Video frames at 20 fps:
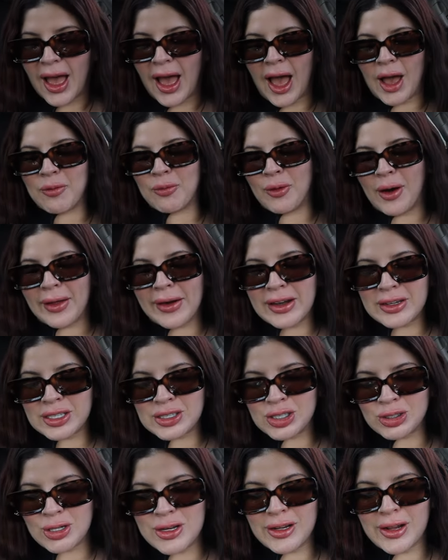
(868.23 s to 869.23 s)
I wanted
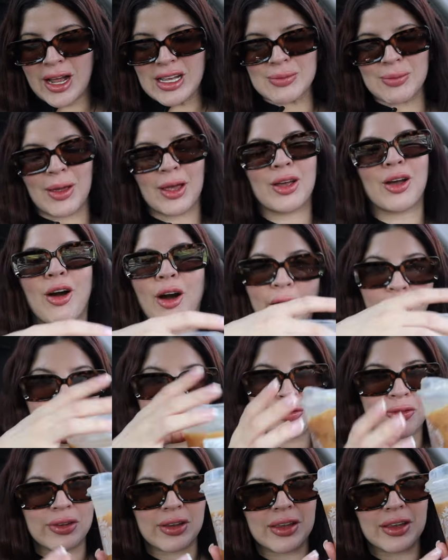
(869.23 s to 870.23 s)
to show you guys my
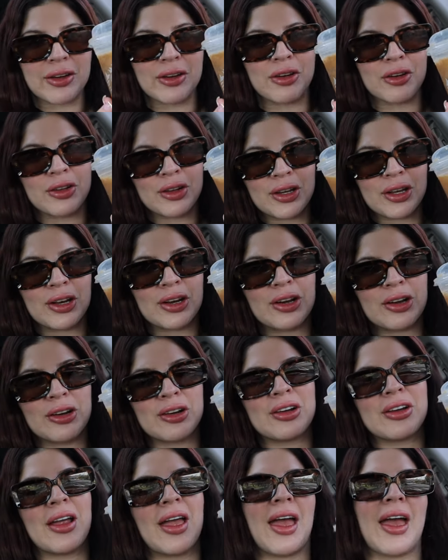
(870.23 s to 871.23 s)
coffee
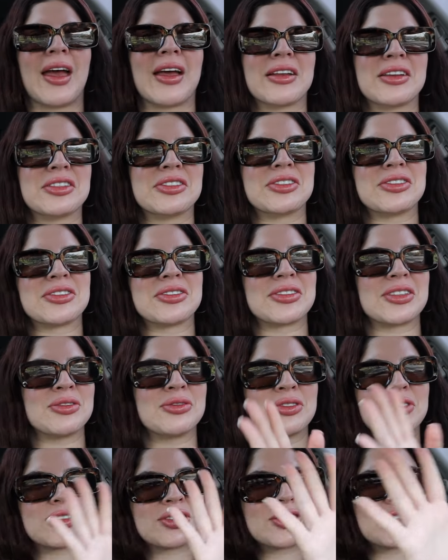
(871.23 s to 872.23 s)
earlier and it
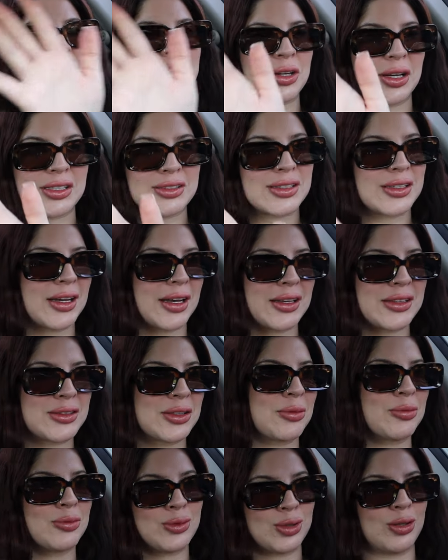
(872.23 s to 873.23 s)
was just crazy, guys.
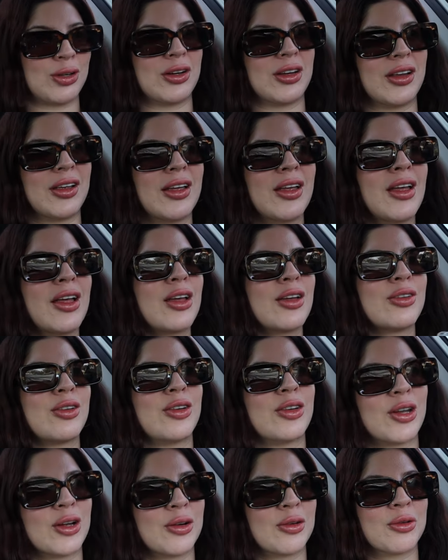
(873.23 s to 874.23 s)
I'm sorry.
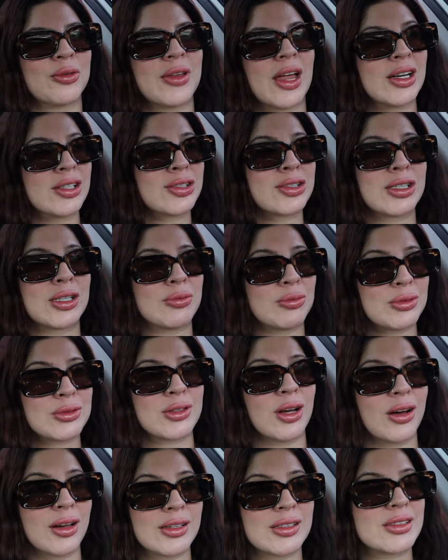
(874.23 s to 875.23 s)
You know, that shit was
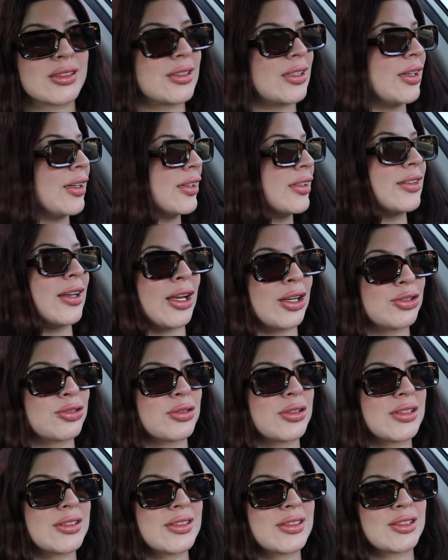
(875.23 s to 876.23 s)
honestly
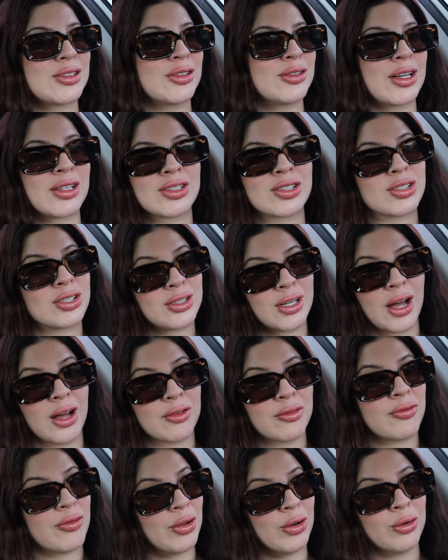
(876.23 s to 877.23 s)
dangerous. You guys should
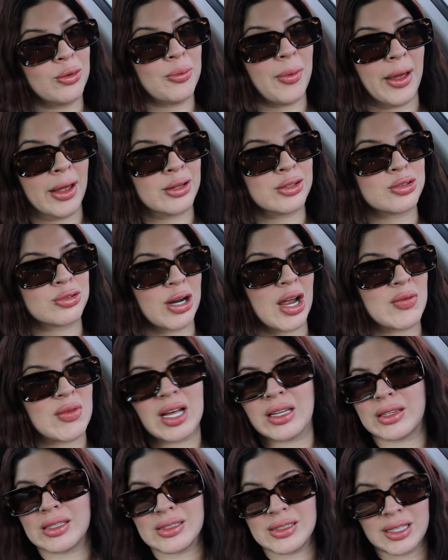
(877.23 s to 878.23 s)
not film and drive
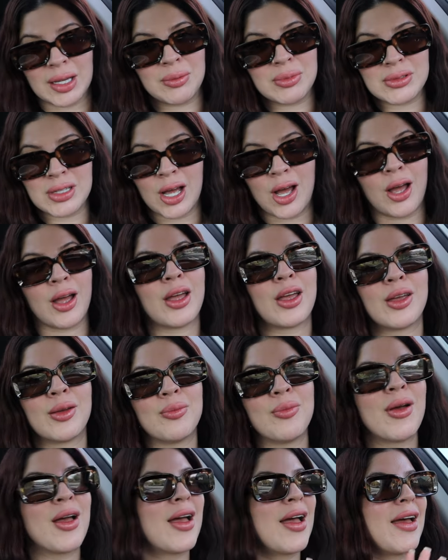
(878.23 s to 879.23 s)
at the same
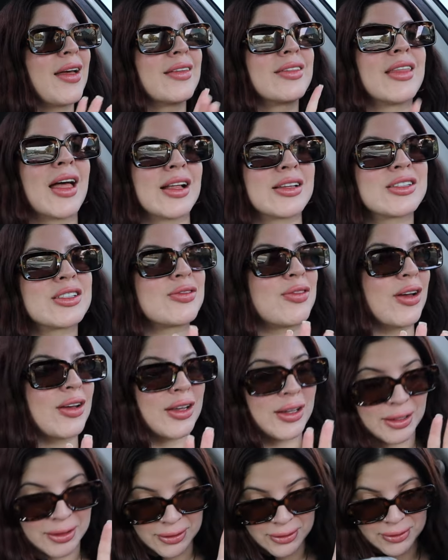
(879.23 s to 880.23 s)
time. That's
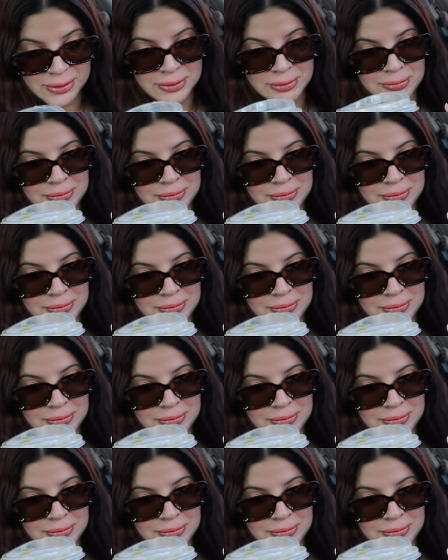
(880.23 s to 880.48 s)
fucking...